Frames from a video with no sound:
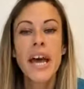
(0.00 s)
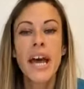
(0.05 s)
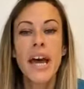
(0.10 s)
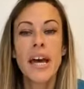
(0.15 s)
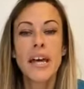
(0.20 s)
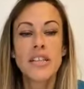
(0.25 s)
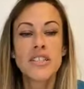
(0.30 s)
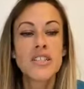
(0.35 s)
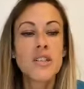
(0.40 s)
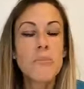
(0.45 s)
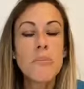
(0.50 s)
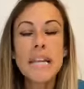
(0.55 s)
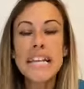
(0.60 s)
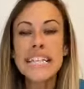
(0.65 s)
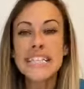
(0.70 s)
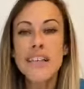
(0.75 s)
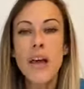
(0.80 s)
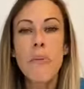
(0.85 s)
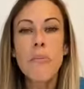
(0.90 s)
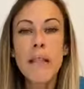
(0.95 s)

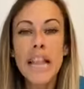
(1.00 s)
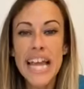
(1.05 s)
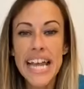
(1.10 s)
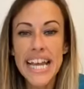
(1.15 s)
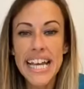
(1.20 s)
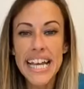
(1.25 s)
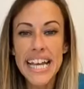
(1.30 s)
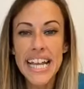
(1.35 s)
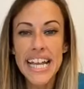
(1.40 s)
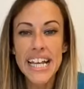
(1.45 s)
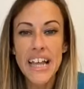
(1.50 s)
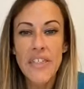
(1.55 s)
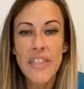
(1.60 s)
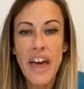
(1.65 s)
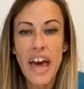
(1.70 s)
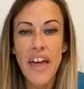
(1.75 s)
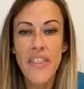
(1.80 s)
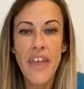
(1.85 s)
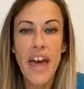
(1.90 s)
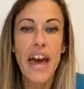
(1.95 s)
Somebody's complaining
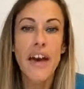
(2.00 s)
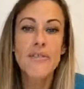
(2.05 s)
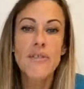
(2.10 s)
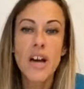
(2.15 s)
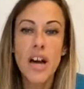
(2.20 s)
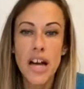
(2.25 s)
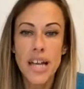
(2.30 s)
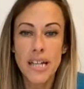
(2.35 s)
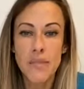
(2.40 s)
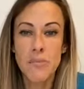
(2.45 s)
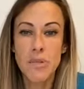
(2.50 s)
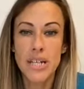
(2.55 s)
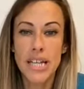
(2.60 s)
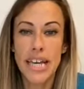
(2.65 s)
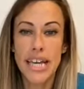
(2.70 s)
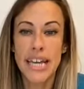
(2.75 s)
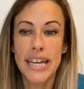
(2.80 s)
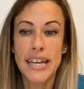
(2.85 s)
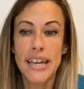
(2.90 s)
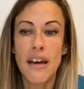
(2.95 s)
that they haven't got any
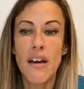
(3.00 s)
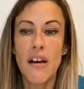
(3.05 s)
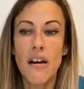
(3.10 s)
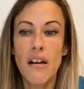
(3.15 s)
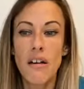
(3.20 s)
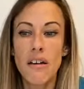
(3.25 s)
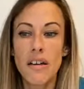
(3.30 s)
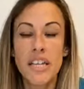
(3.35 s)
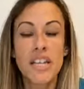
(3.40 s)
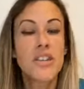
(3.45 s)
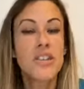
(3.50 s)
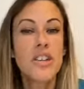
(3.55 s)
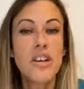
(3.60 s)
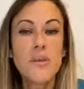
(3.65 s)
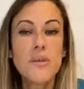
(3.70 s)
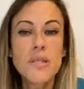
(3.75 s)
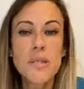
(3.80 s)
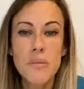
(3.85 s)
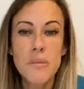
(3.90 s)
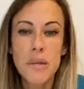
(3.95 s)
money, or you know
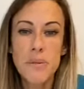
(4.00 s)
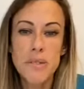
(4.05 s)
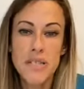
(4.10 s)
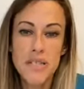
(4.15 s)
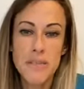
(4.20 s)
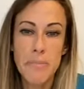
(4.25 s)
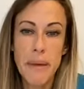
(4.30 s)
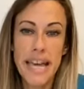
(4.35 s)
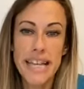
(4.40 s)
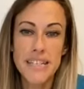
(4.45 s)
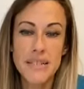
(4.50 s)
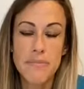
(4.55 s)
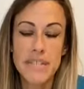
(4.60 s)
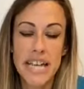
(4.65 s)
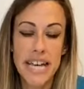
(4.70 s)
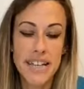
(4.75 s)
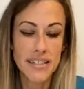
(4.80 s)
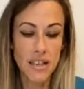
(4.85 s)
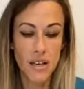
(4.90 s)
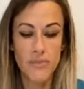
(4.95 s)
somebody wants to pay some
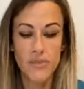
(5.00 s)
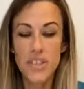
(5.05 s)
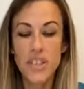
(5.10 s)
debts off.